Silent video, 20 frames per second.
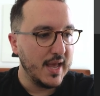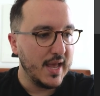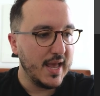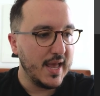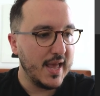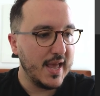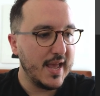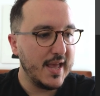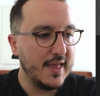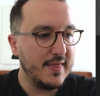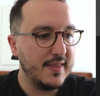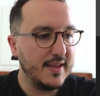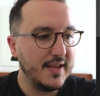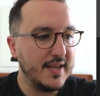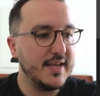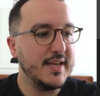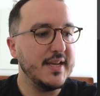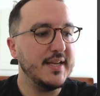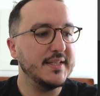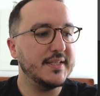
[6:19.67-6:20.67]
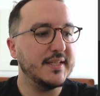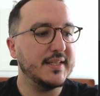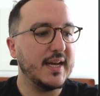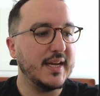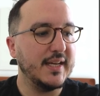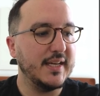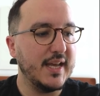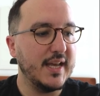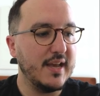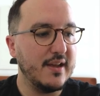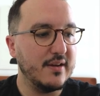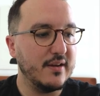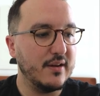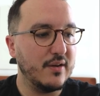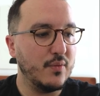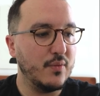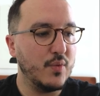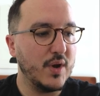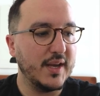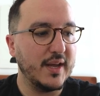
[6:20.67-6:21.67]
And inside
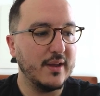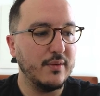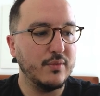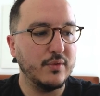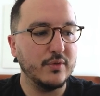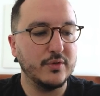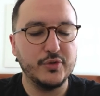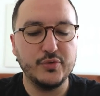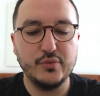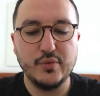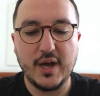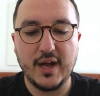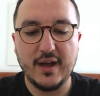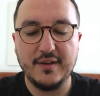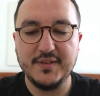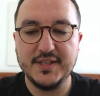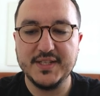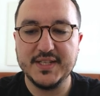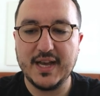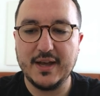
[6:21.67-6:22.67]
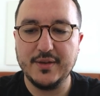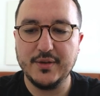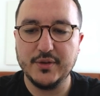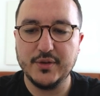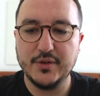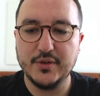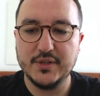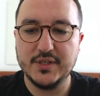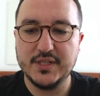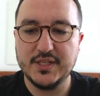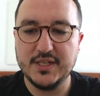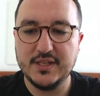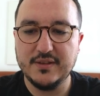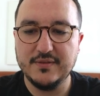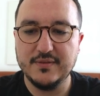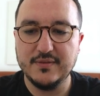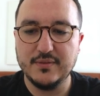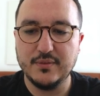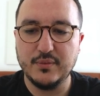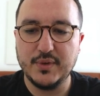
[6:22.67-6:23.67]
here, what I want to have is another
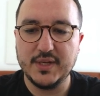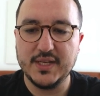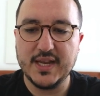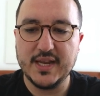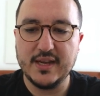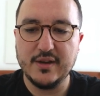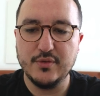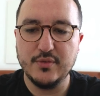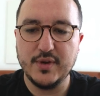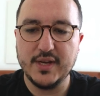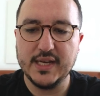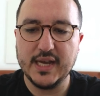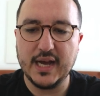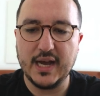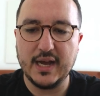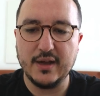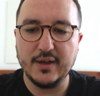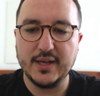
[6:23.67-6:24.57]
div with a grid